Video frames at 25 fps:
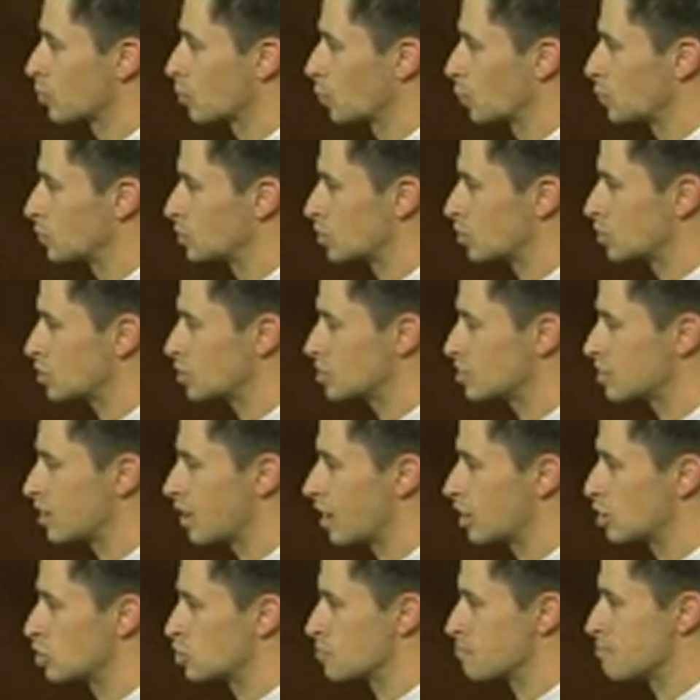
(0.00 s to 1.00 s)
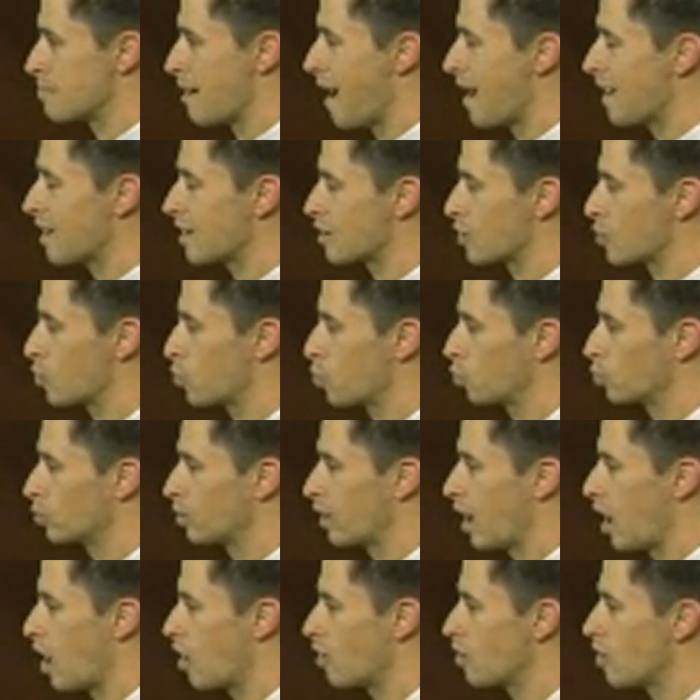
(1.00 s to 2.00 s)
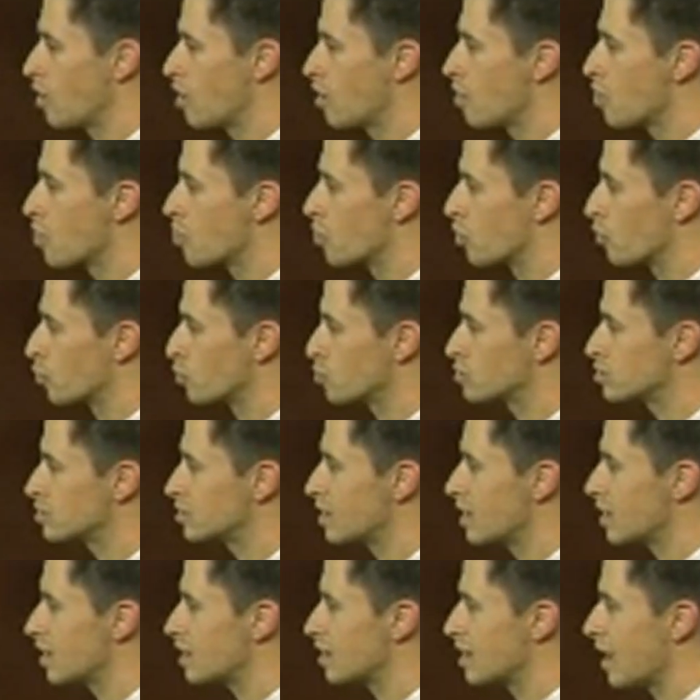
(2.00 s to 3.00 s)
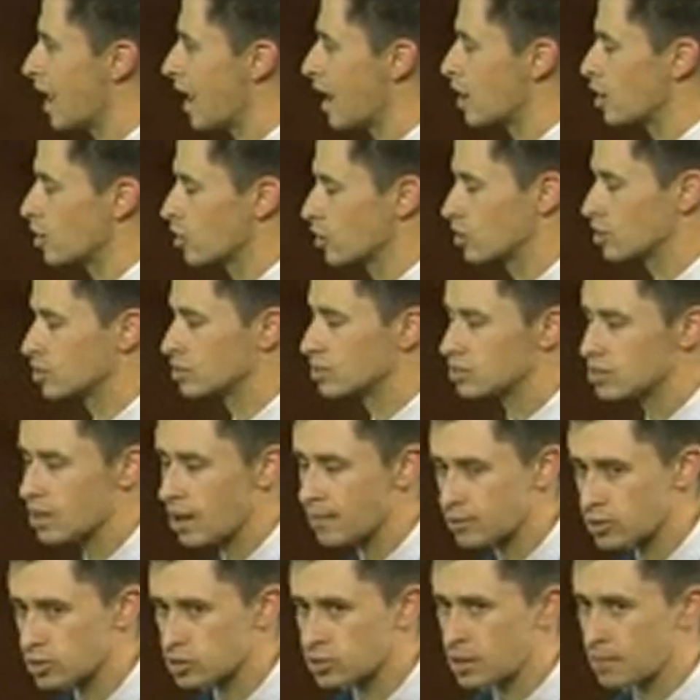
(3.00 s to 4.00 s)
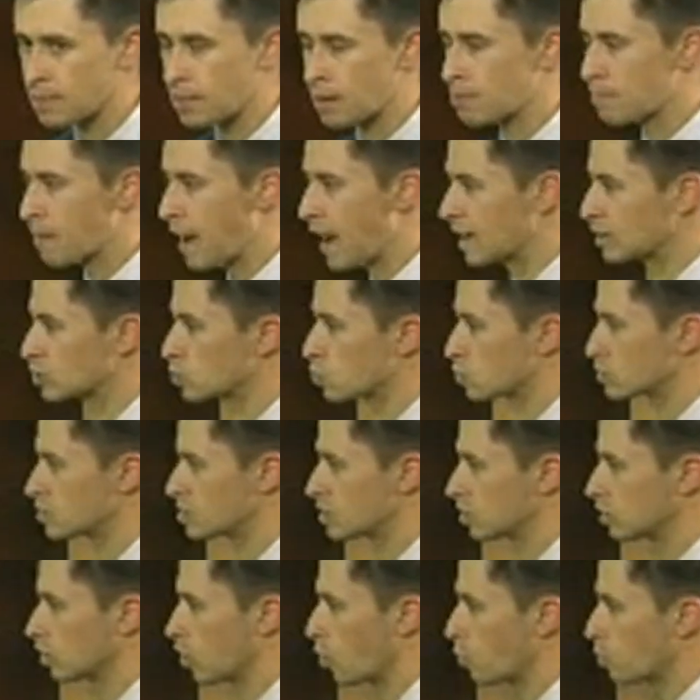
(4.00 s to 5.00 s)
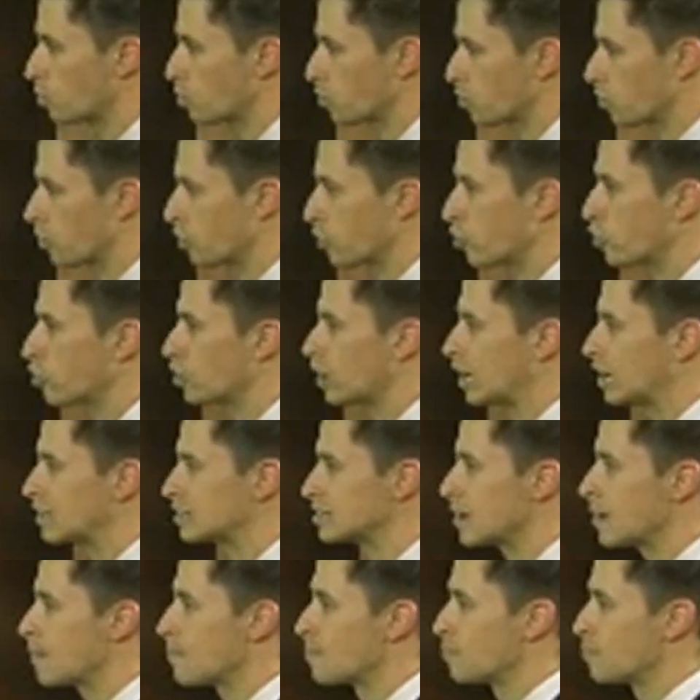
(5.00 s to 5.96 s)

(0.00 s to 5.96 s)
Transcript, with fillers: we start to see a dramatic cool down. Thursday night, you're going to see temperatures dipping back towards the lower 30s,